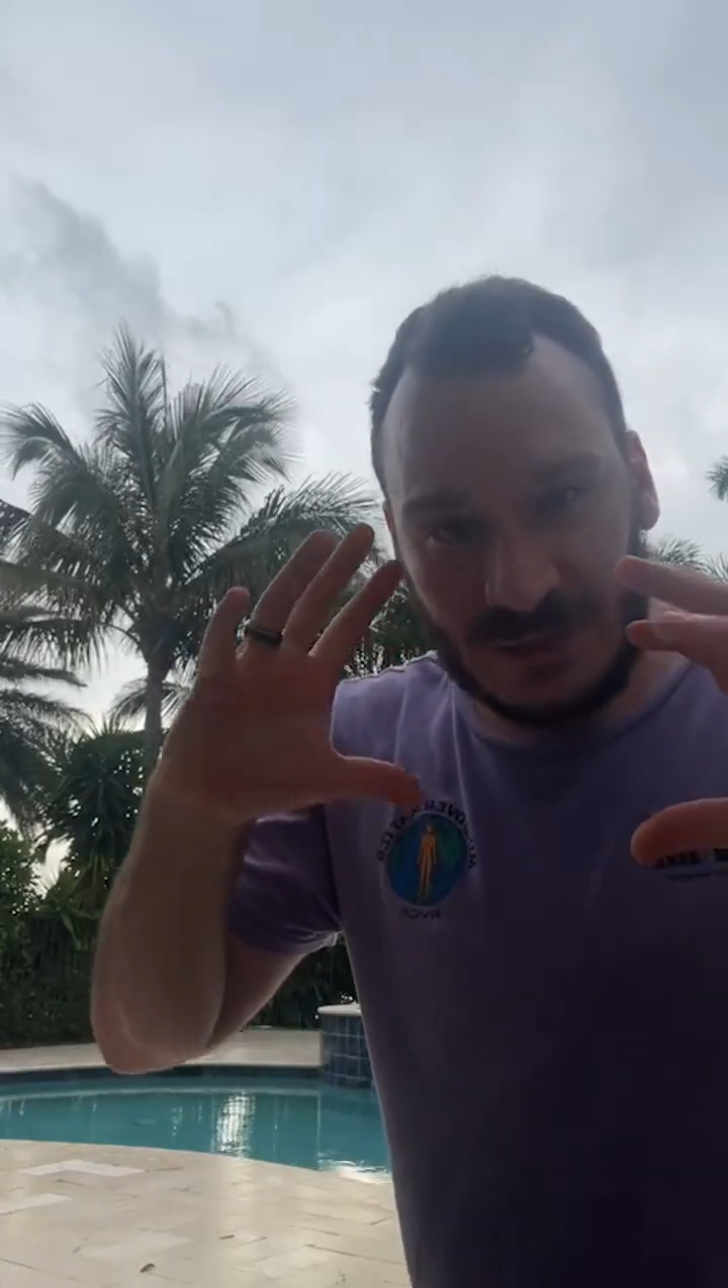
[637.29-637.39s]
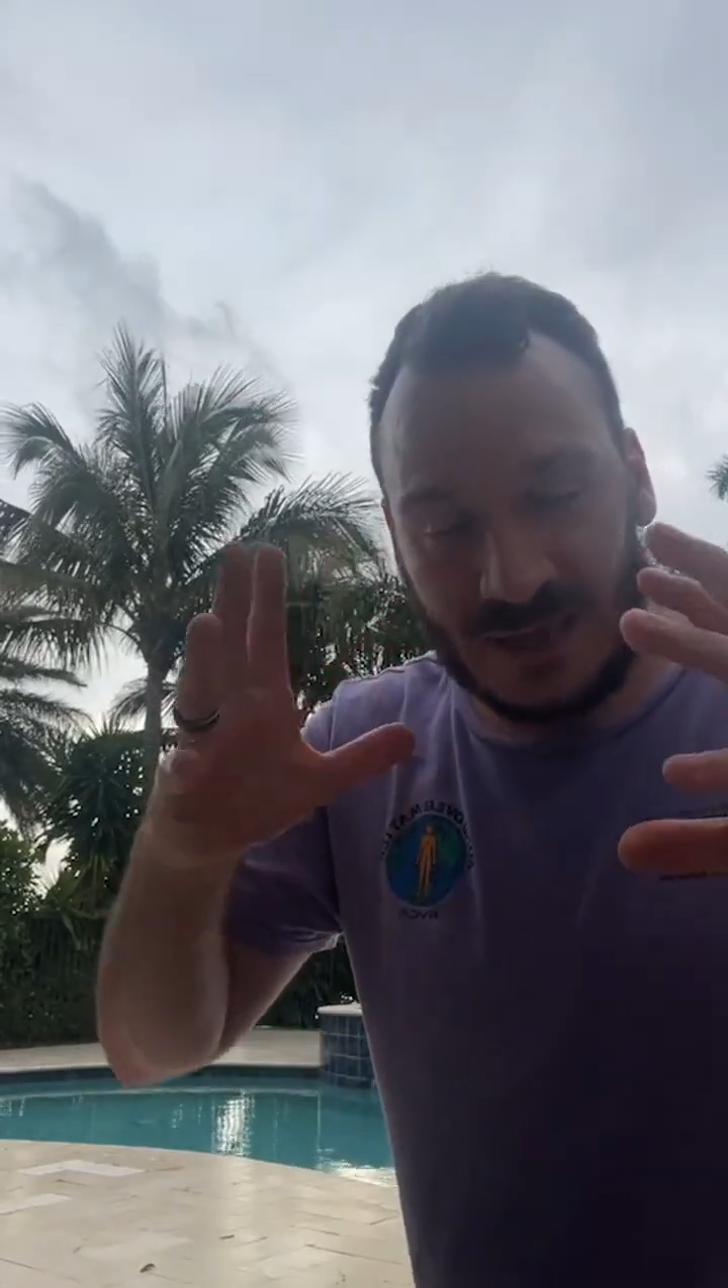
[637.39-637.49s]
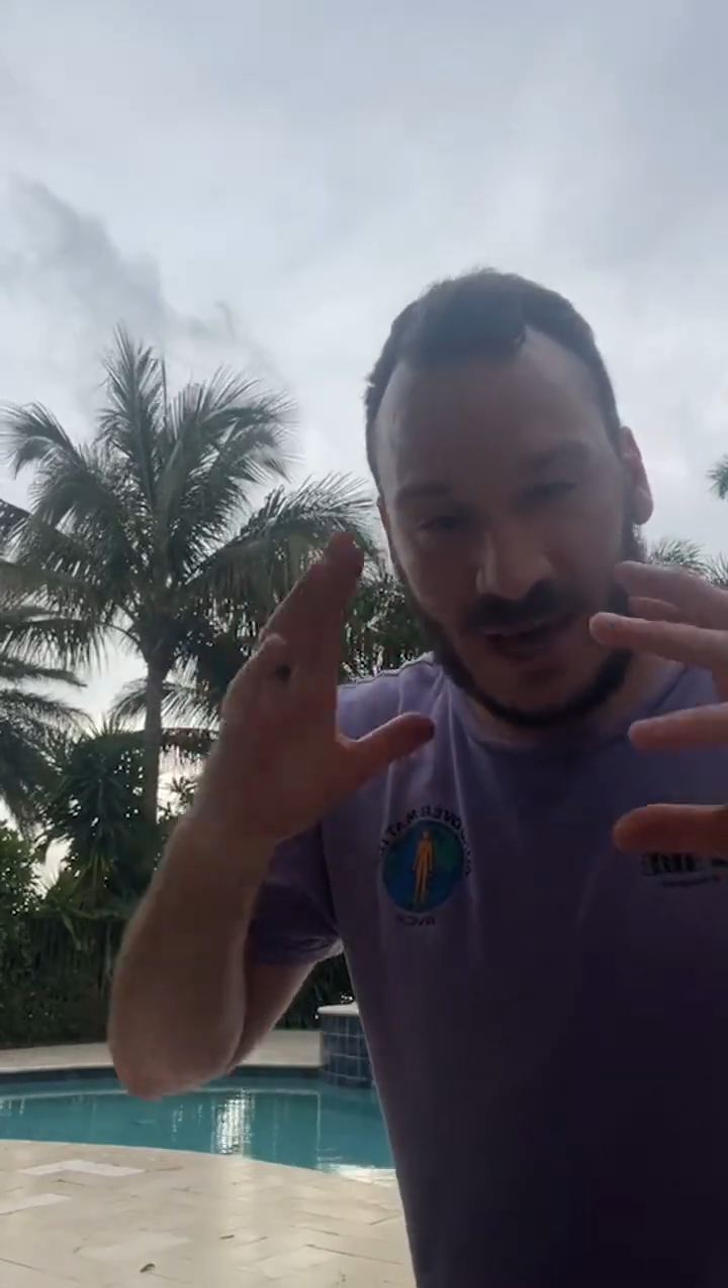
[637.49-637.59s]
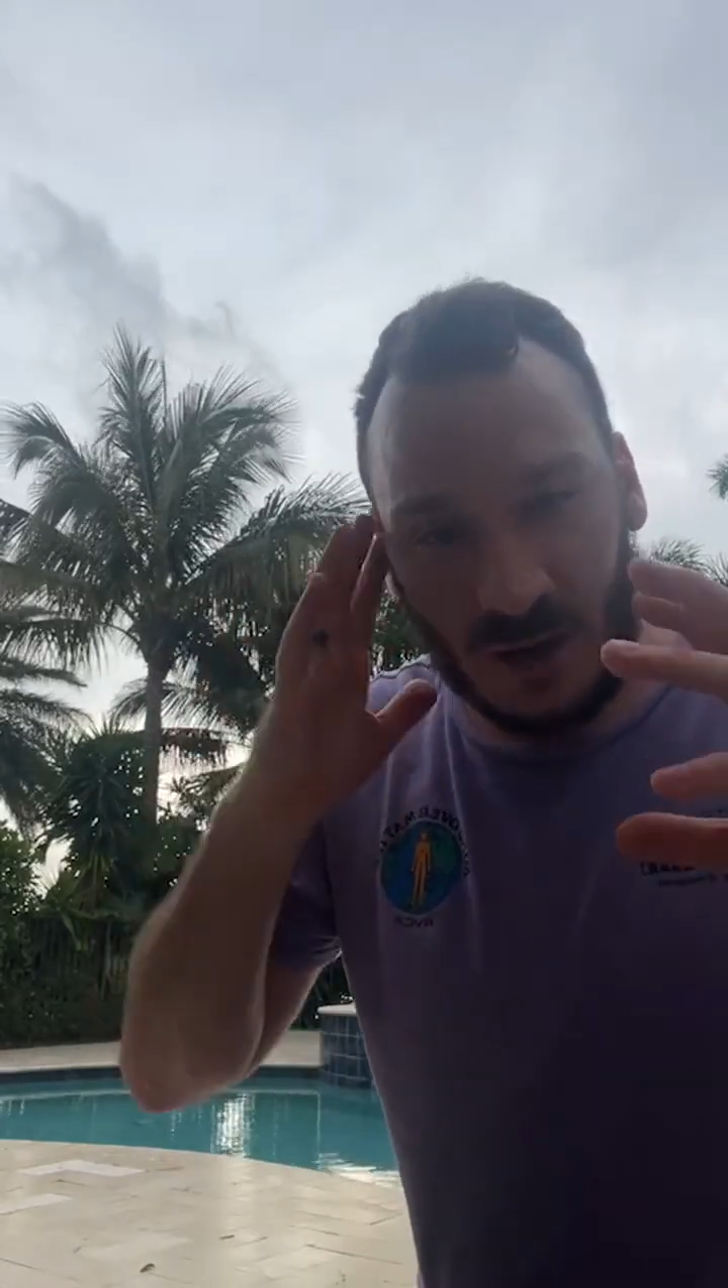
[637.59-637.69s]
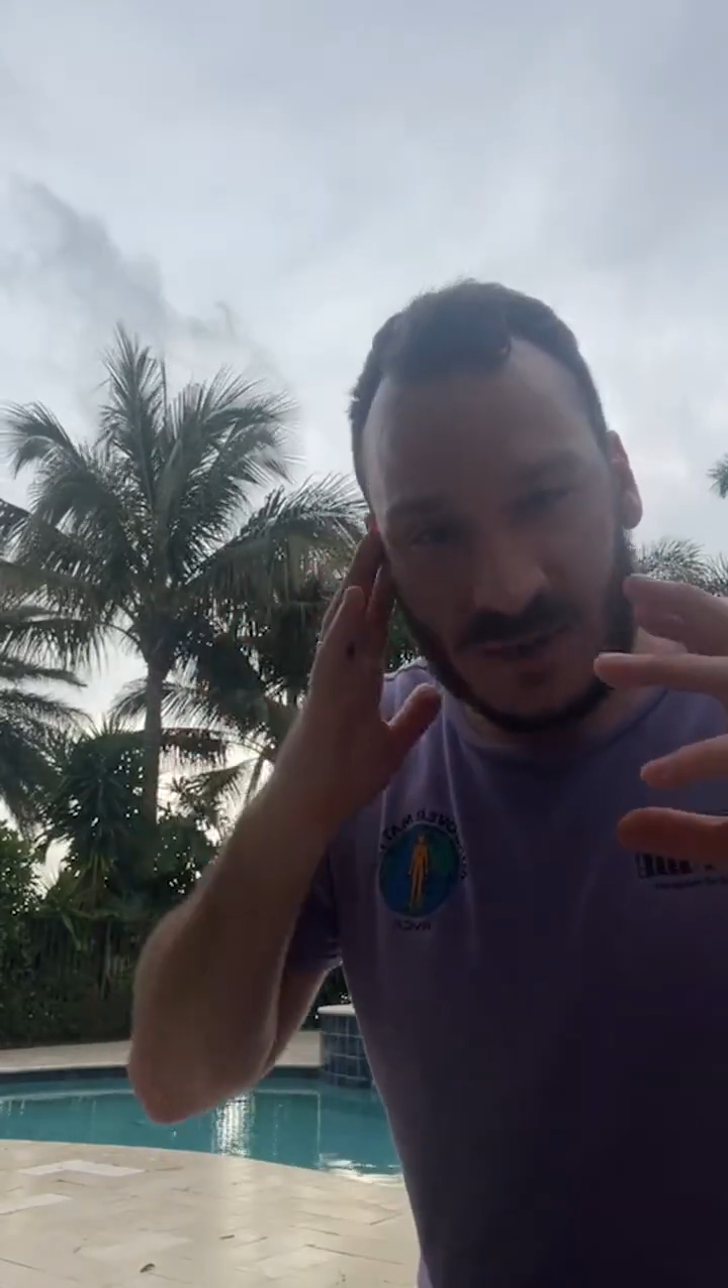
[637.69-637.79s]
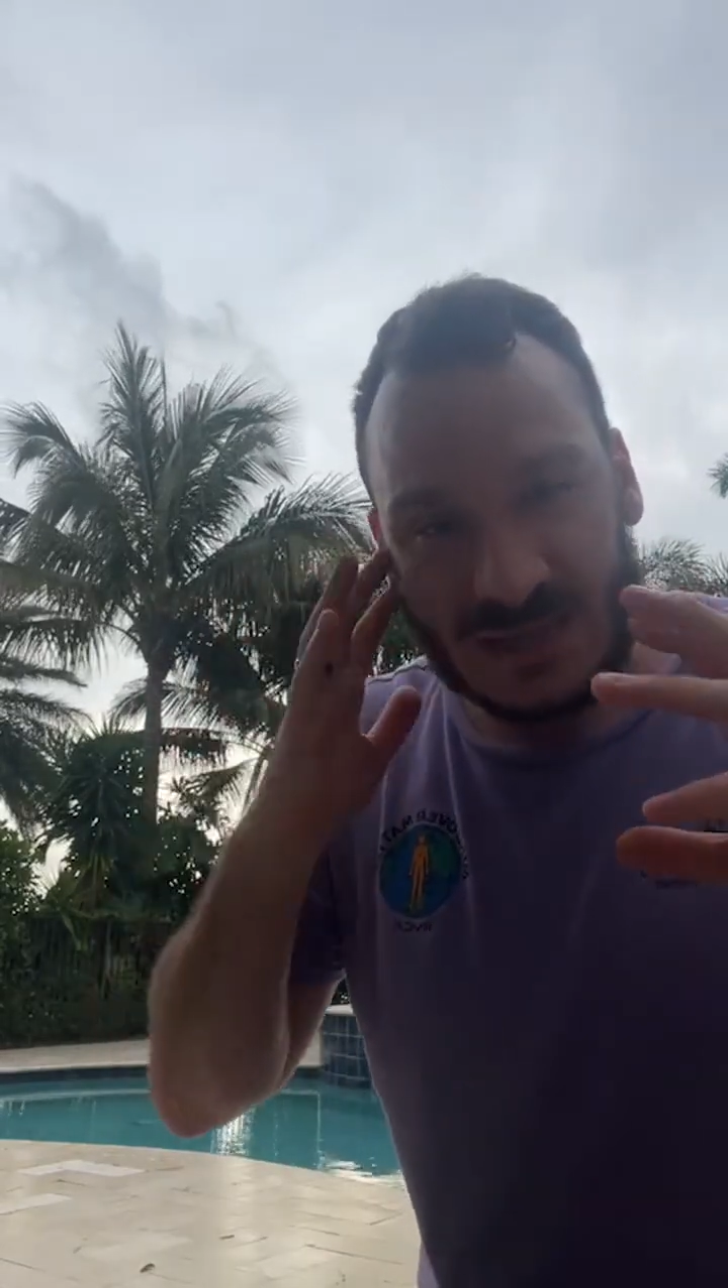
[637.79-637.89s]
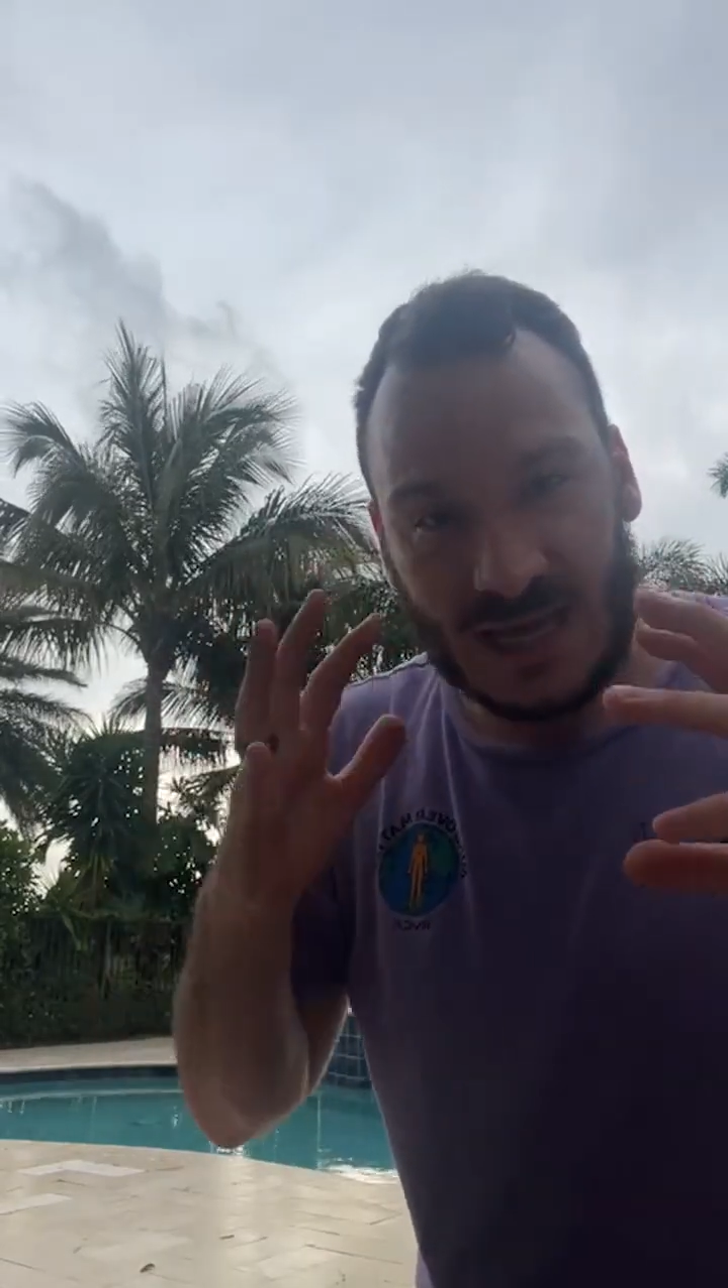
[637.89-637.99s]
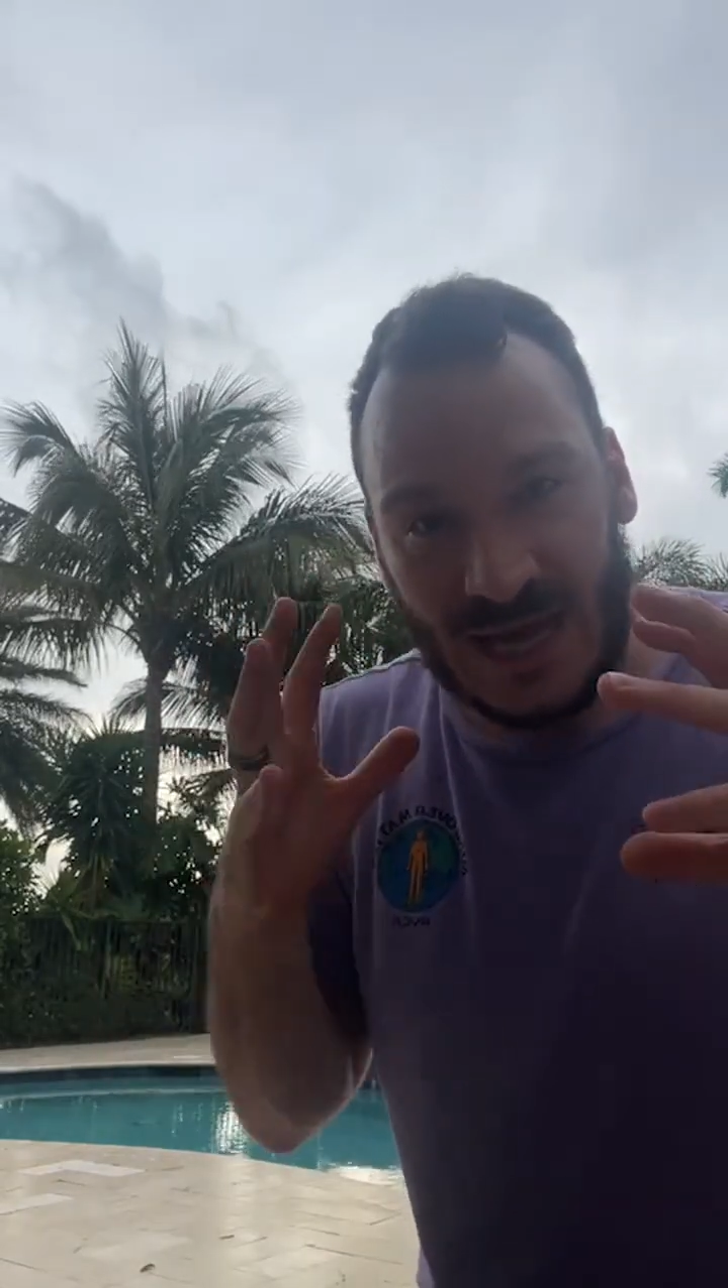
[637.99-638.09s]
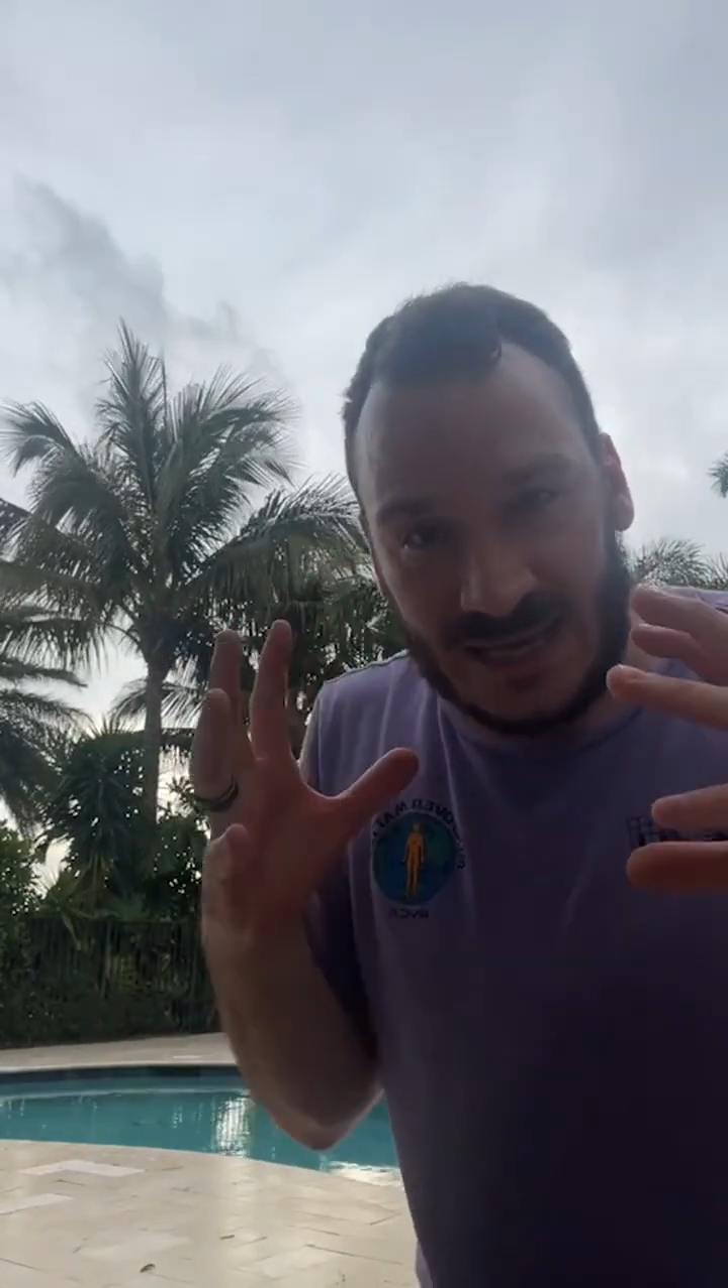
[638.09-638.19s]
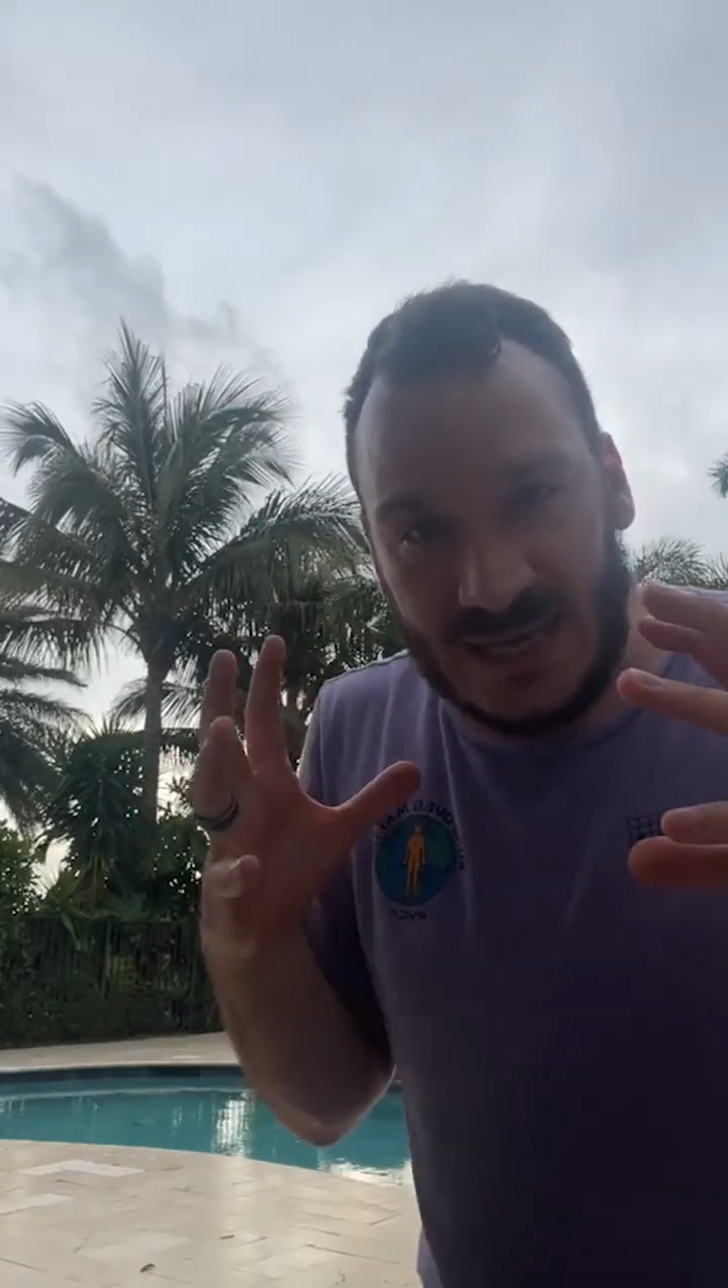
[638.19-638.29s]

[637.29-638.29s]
Jim Carrey was a